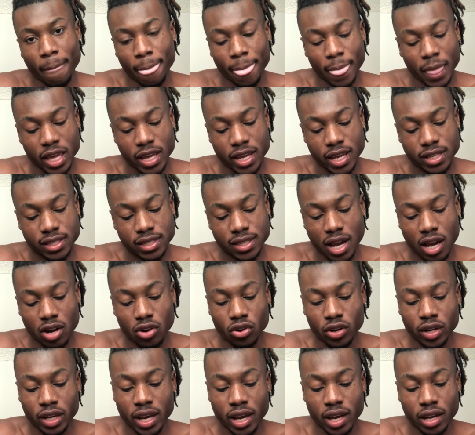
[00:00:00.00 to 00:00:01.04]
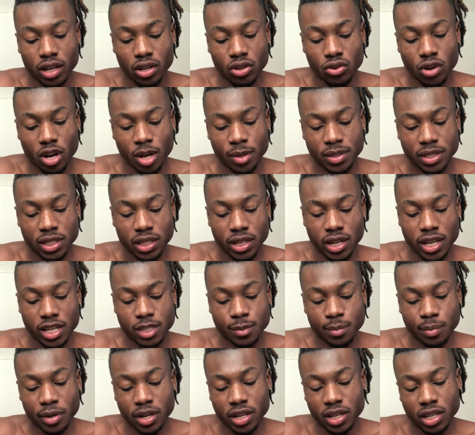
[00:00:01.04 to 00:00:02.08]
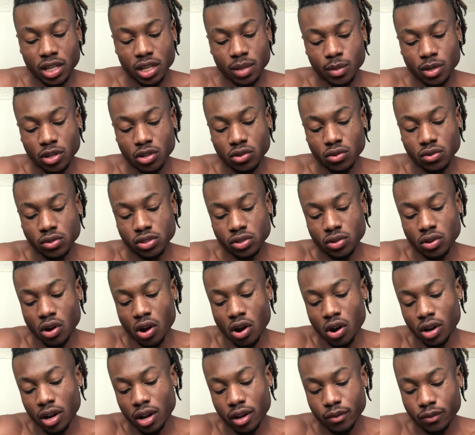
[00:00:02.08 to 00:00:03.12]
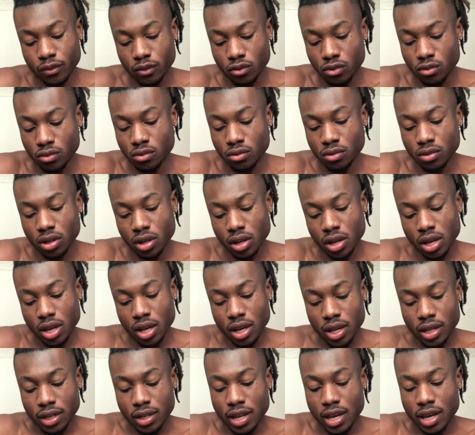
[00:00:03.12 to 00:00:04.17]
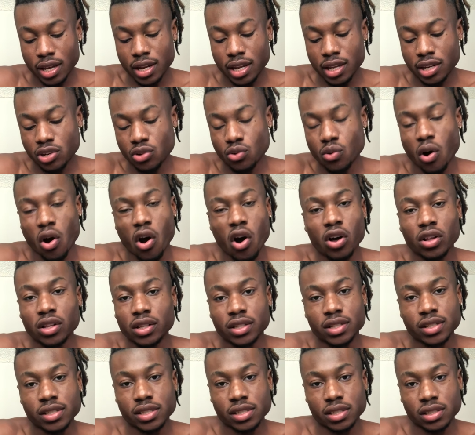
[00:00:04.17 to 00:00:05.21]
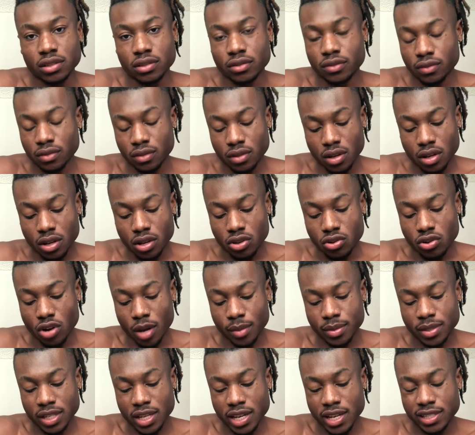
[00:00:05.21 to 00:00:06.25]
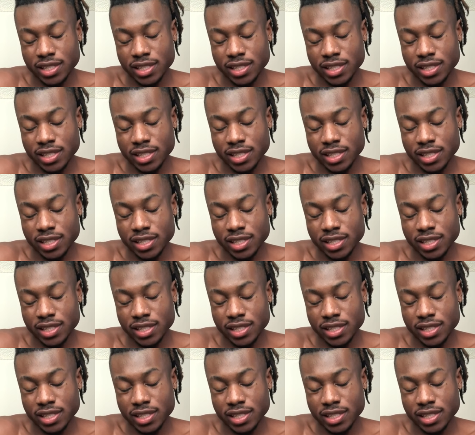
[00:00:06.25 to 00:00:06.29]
It's not organic. You know what I'm saying? They spray chemicals on all our food. They do all of this stuff. You know what I'm saying?